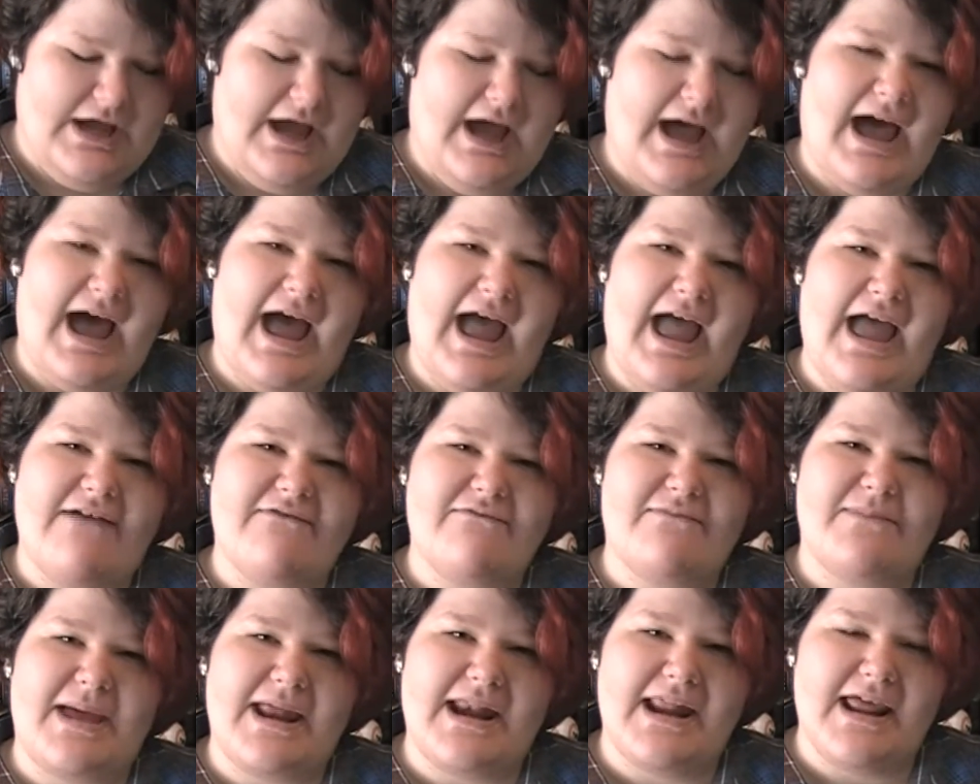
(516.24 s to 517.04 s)
I
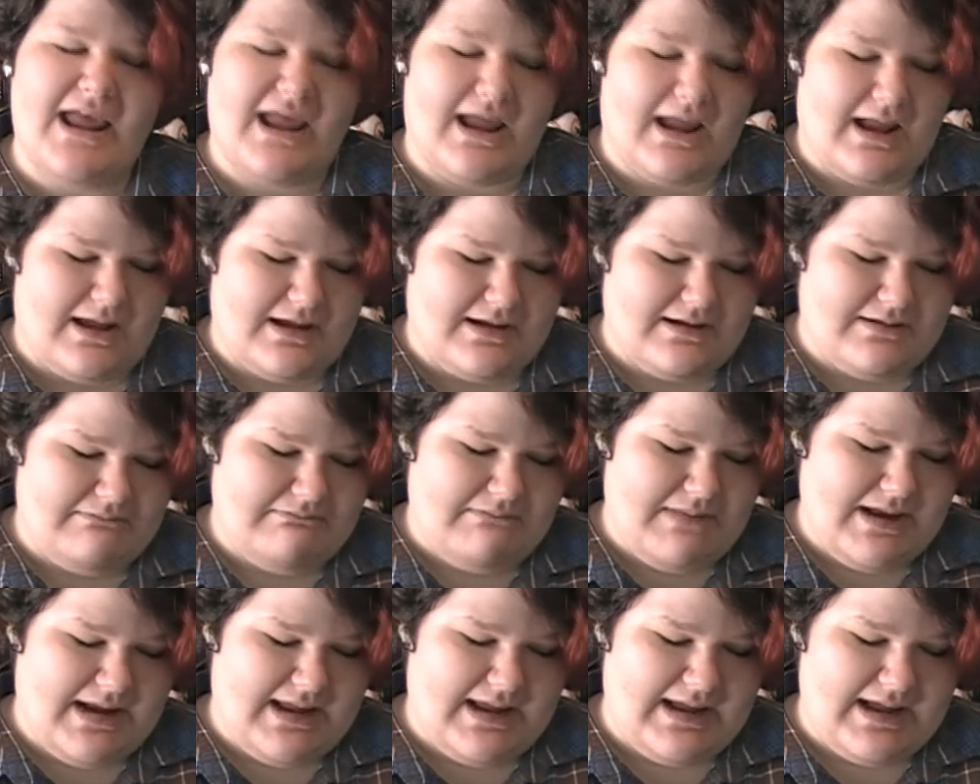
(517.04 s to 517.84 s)
have
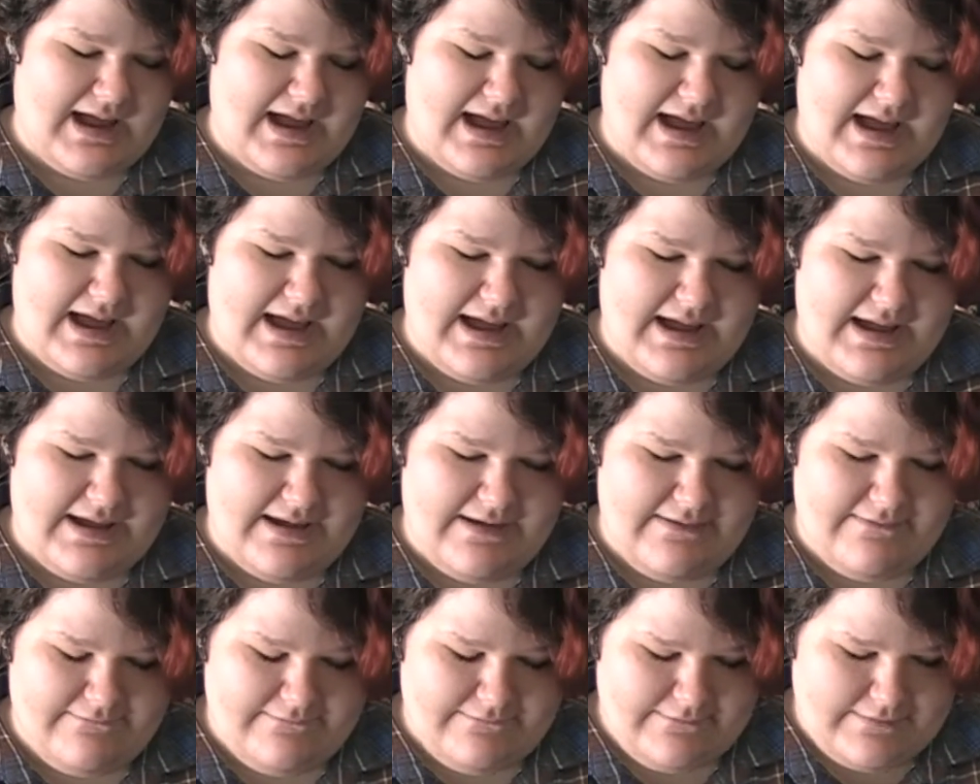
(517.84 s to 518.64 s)
many. I
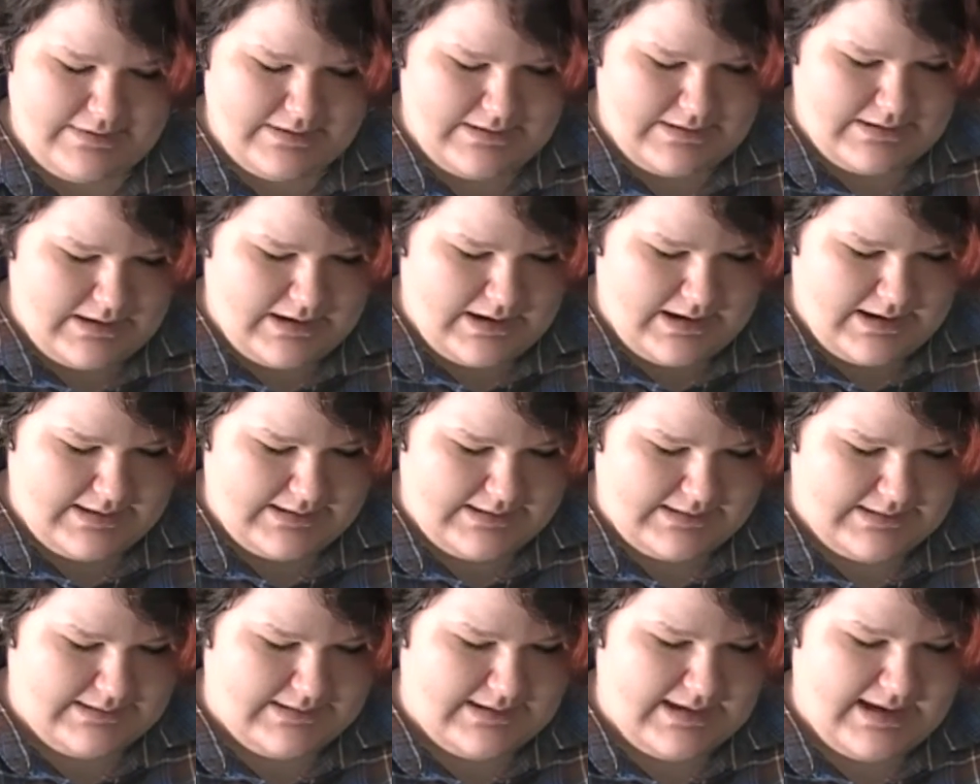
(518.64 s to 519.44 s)
have
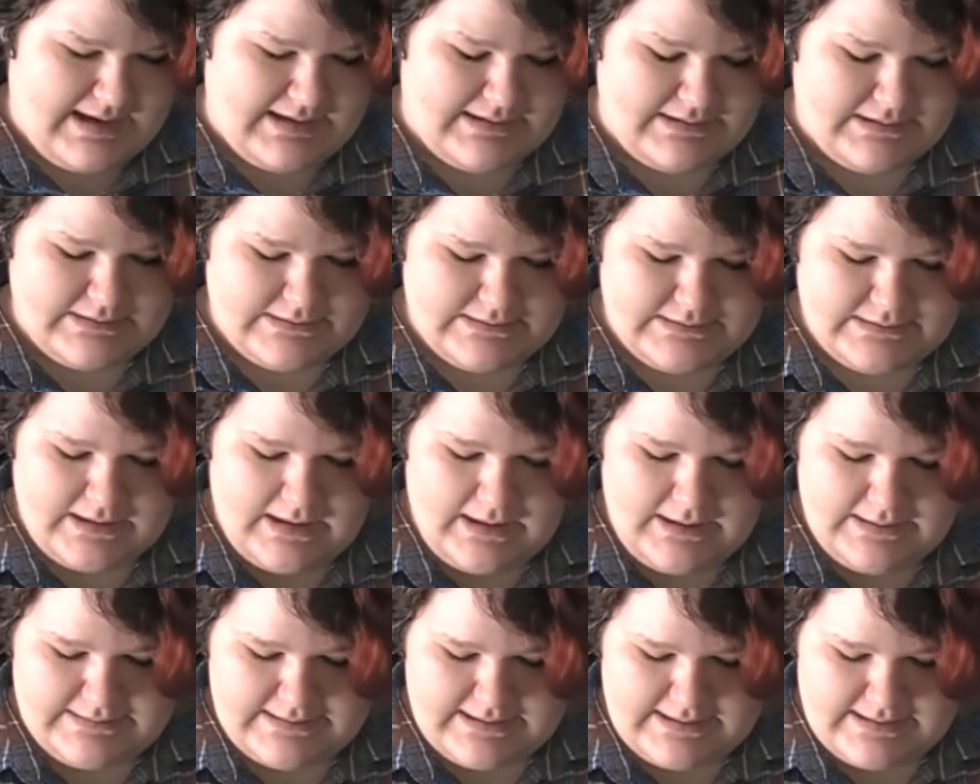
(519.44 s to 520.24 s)
not yet
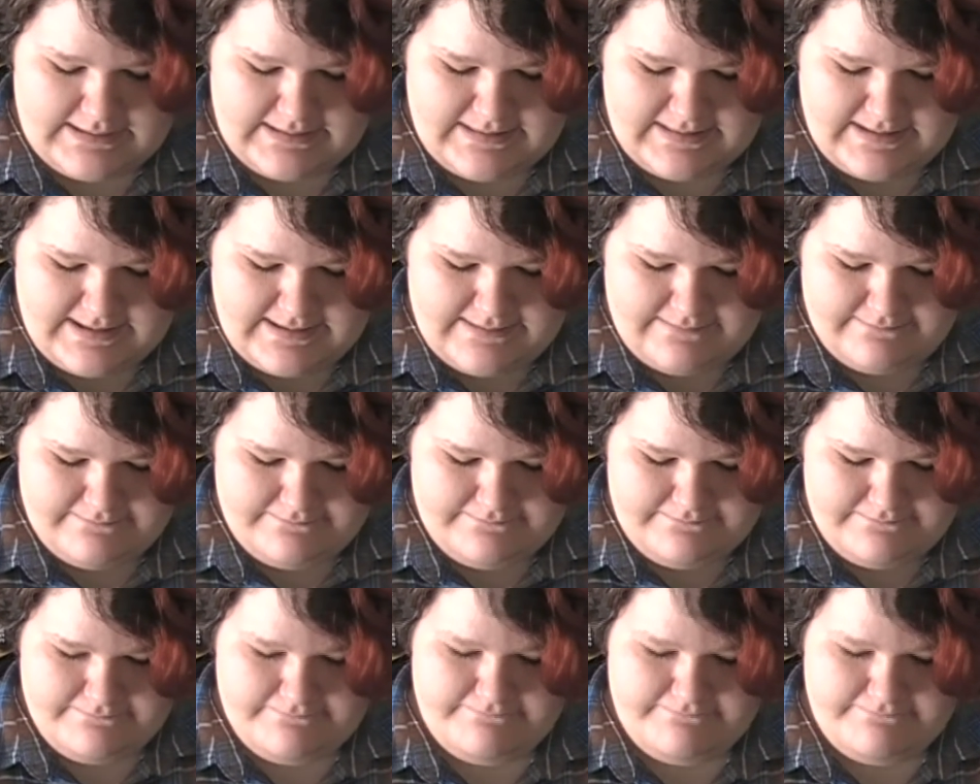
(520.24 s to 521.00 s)
consolidated them.